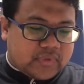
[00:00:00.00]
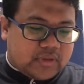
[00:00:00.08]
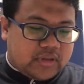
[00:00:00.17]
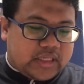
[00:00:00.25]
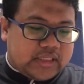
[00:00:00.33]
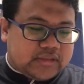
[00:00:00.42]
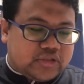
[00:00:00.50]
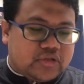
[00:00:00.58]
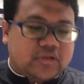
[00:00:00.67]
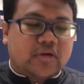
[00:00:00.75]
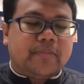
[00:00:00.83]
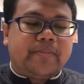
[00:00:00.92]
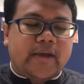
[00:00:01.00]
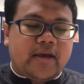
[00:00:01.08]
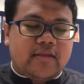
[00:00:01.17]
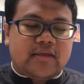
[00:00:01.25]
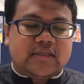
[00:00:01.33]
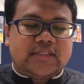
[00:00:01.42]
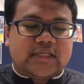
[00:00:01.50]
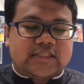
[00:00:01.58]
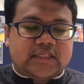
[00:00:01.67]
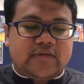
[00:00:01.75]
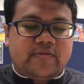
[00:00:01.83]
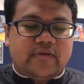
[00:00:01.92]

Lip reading: Okay, to compare the adjective,